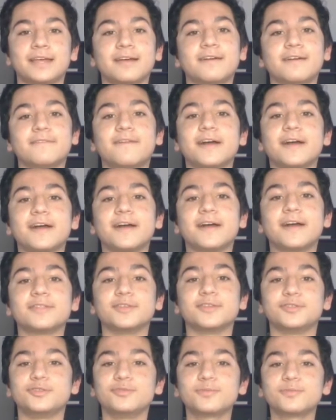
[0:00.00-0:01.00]
Find
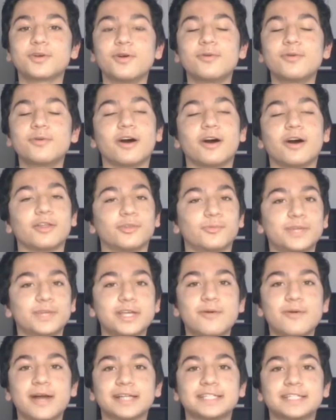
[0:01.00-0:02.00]
the Zoom code on the
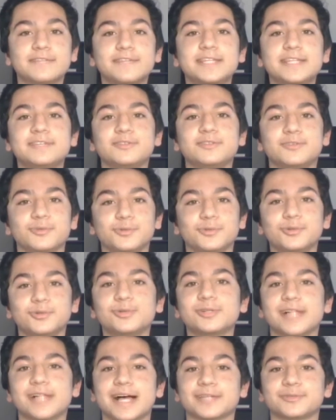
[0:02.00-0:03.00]
Rio Activities Google
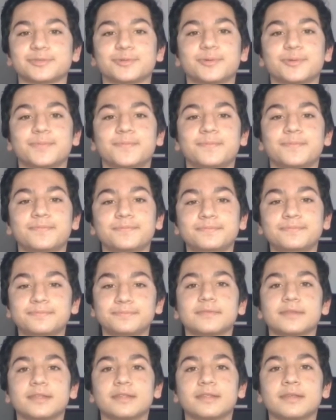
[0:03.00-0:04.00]
Classroom.
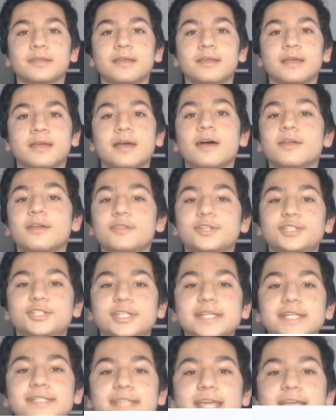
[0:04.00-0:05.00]
The
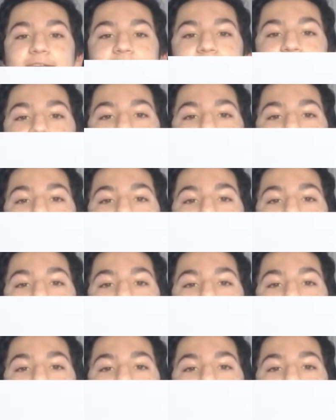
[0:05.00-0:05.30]
GSA Club